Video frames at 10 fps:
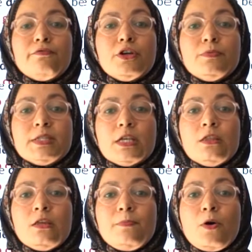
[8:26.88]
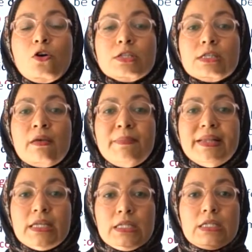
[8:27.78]
verbs in the past simple
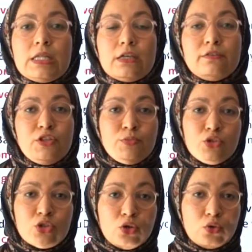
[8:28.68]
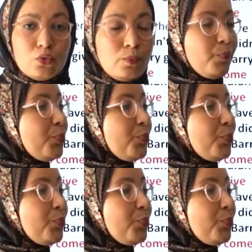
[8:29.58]
tense, like verb to go